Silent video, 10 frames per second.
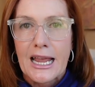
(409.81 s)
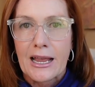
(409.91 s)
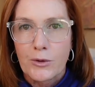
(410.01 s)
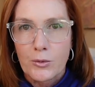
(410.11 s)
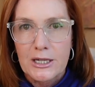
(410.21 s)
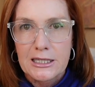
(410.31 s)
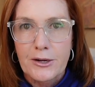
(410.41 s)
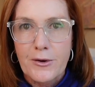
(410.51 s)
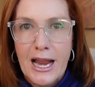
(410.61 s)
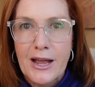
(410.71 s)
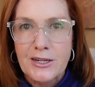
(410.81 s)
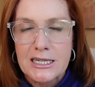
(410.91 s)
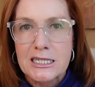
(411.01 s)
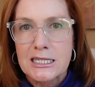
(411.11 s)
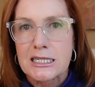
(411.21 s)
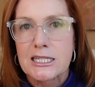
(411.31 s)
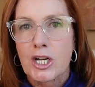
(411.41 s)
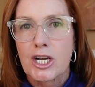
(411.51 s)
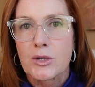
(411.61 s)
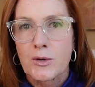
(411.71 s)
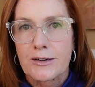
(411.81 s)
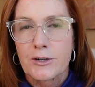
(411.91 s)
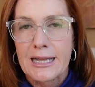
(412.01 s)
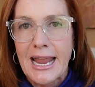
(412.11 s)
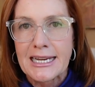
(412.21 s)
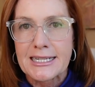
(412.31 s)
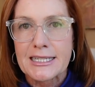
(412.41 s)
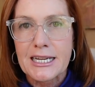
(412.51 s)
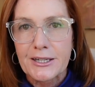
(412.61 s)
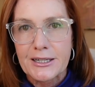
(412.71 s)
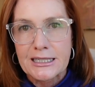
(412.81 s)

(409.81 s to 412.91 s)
and we wiggle it around just to dislodge whatever lining's there,